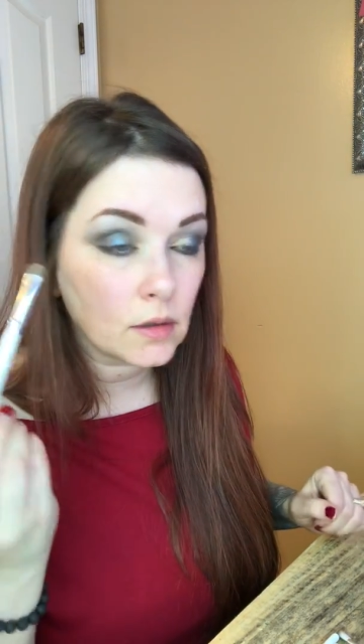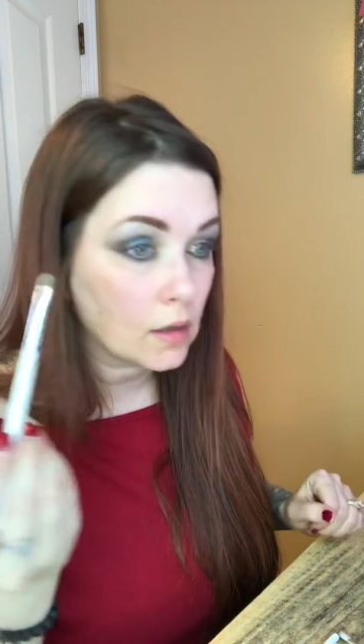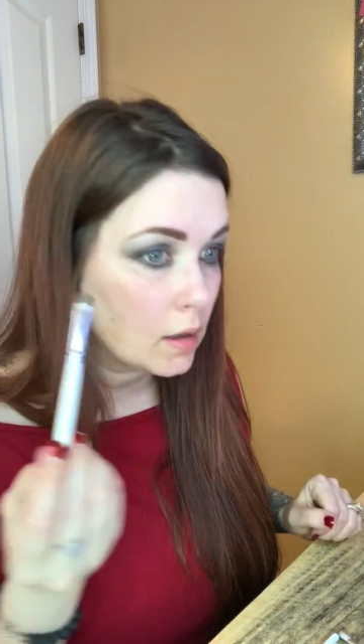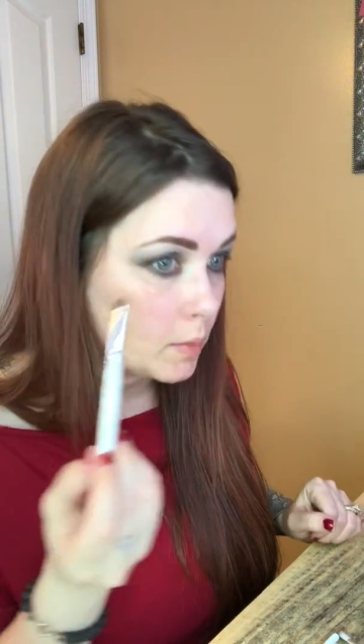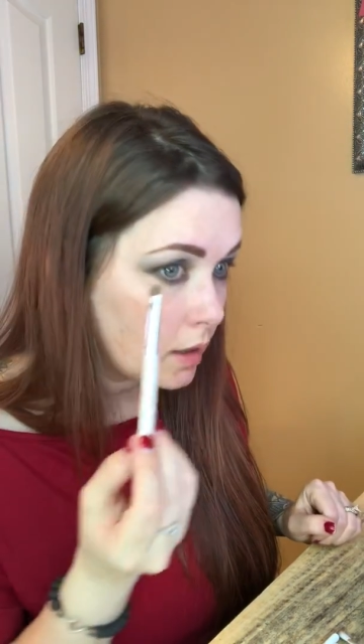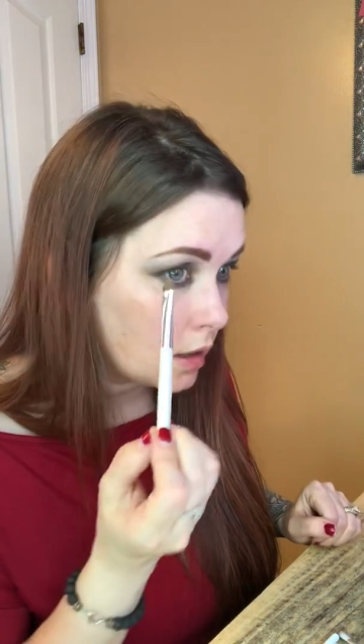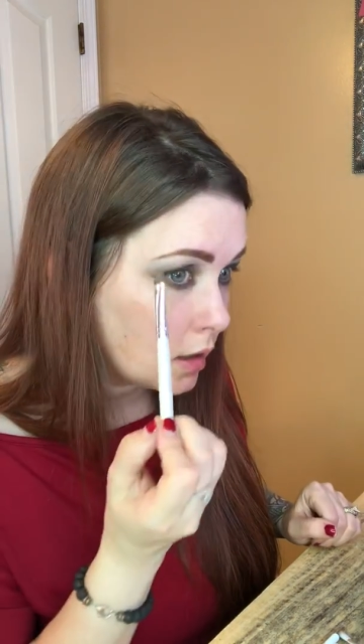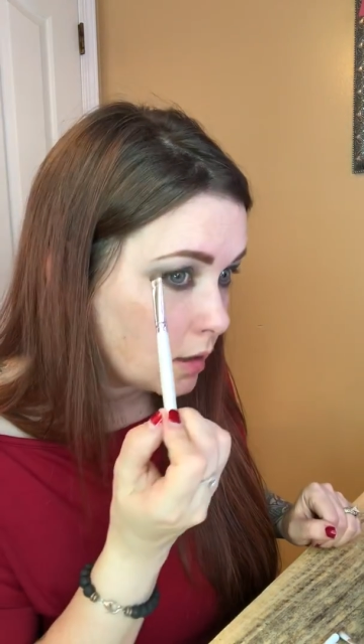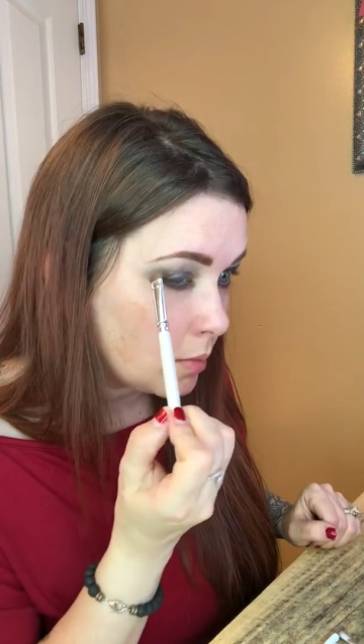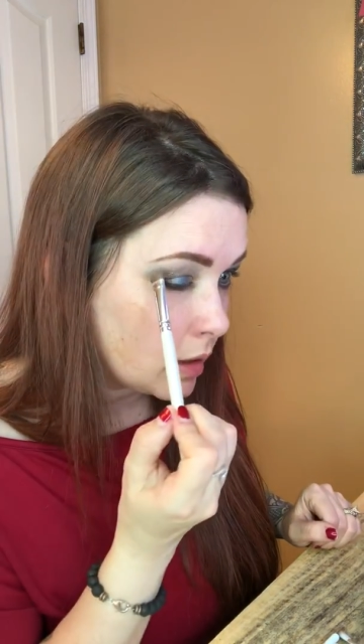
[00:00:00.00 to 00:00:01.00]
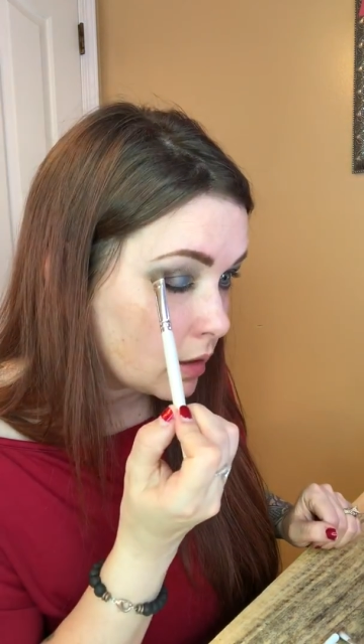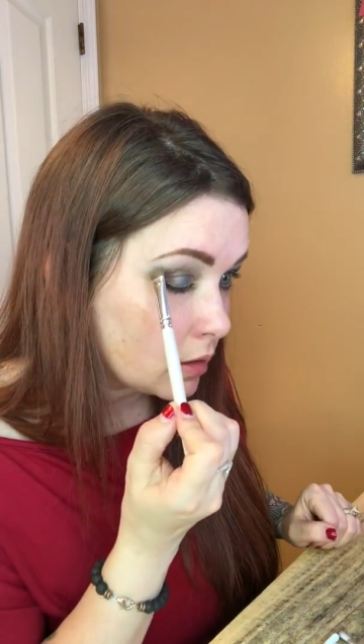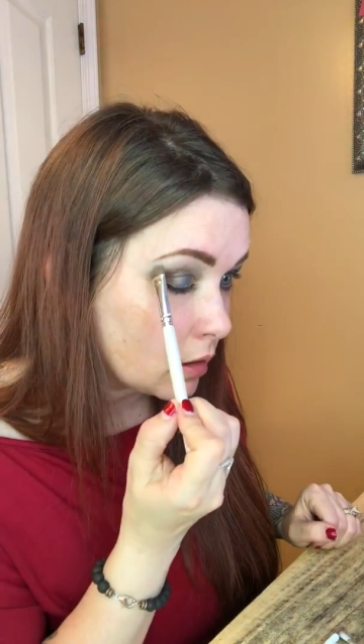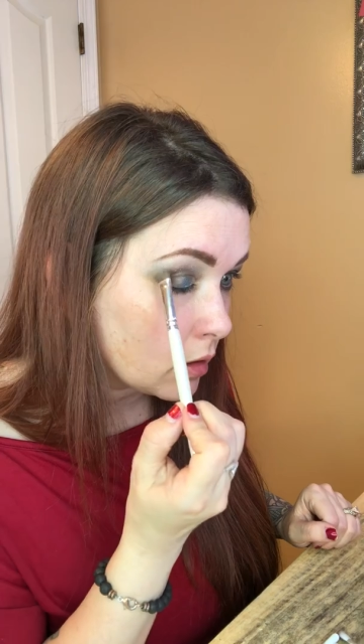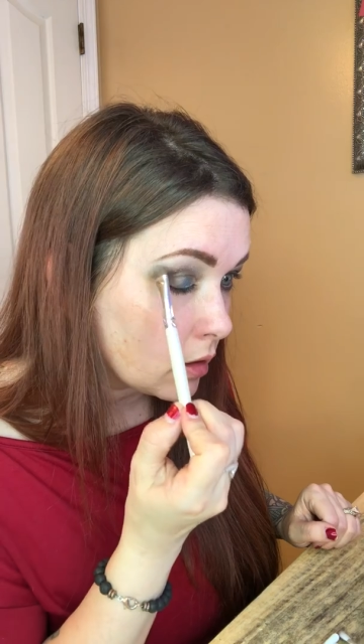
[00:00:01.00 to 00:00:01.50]
come in and make it
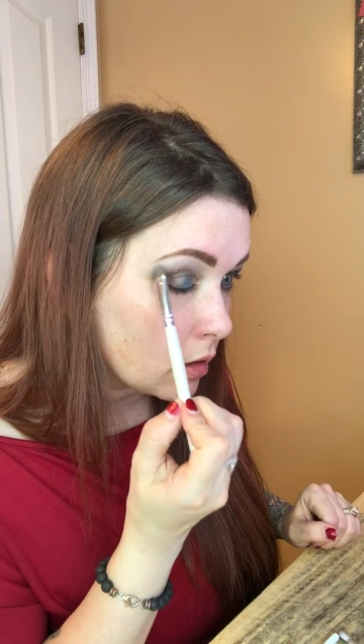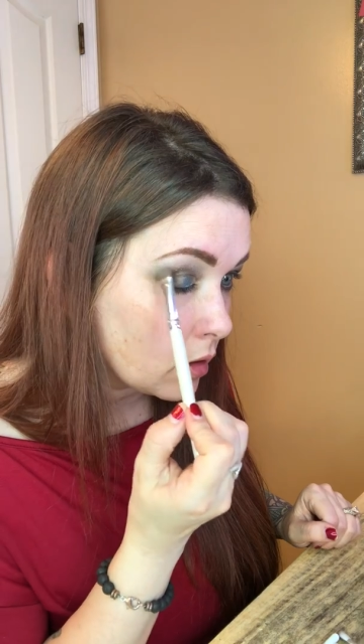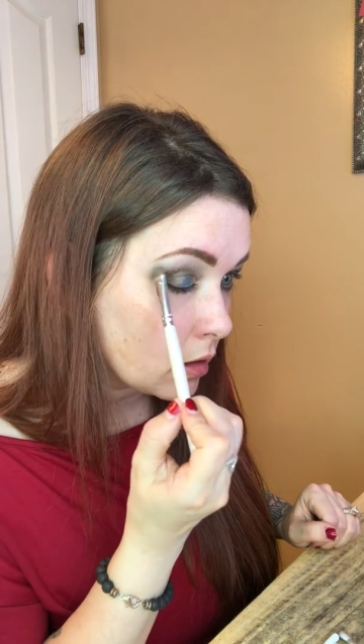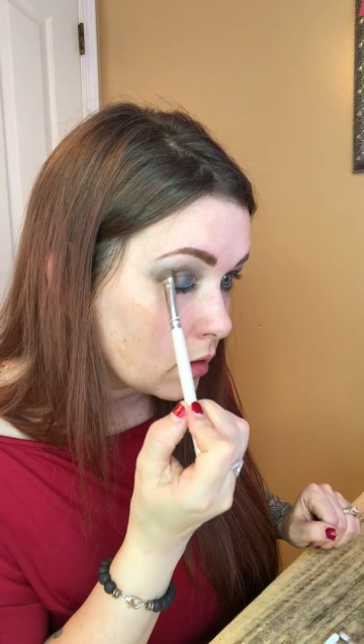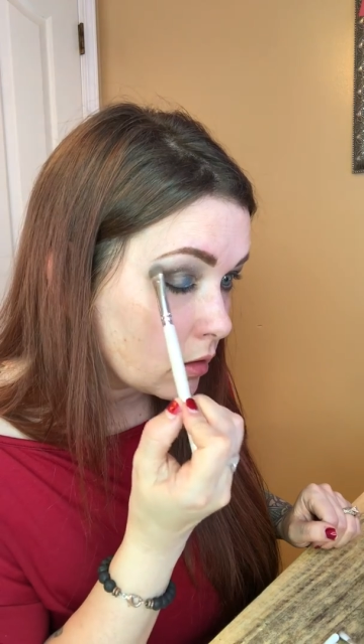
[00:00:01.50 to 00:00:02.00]
darker.